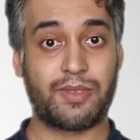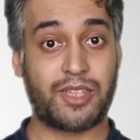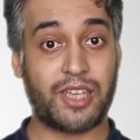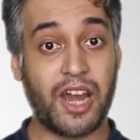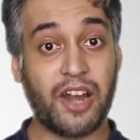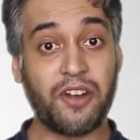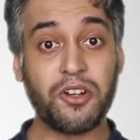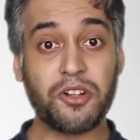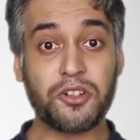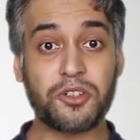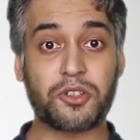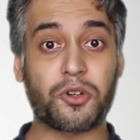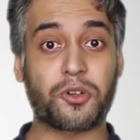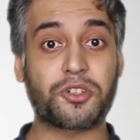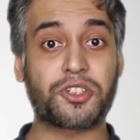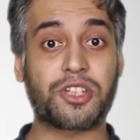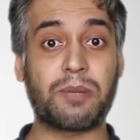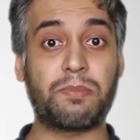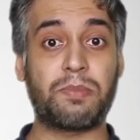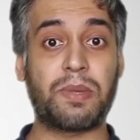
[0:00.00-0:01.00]
Carrier
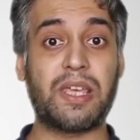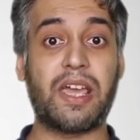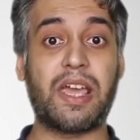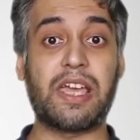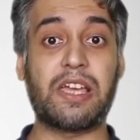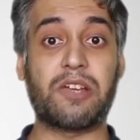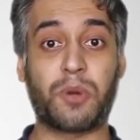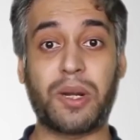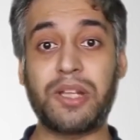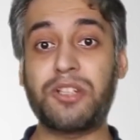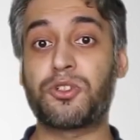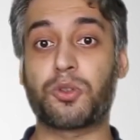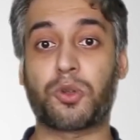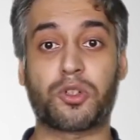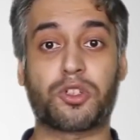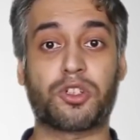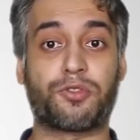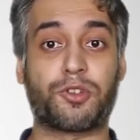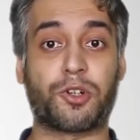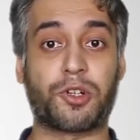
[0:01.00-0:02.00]
stores can be a great
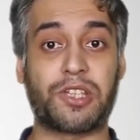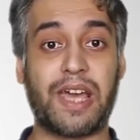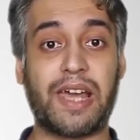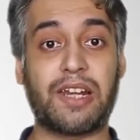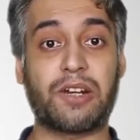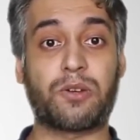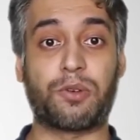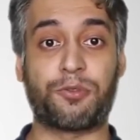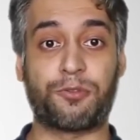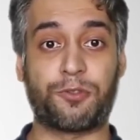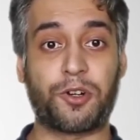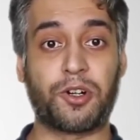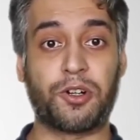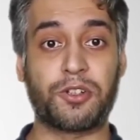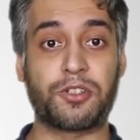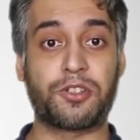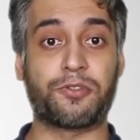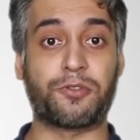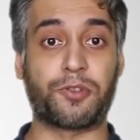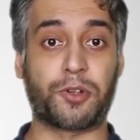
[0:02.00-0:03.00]
source of organic
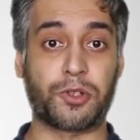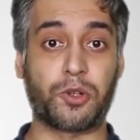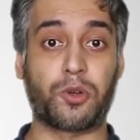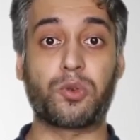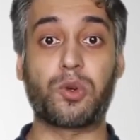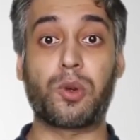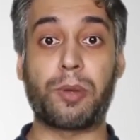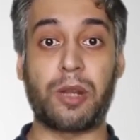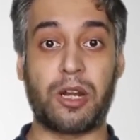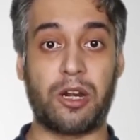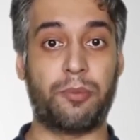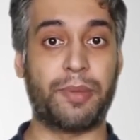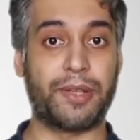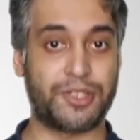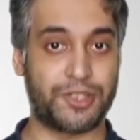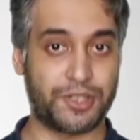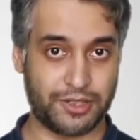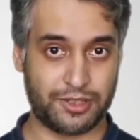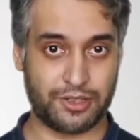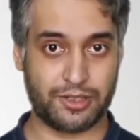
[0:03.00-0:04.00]
referrals for your repair
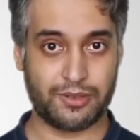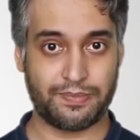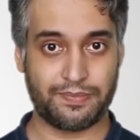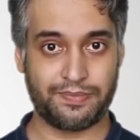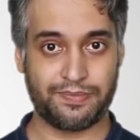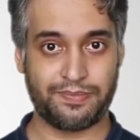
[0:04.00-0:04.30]
business.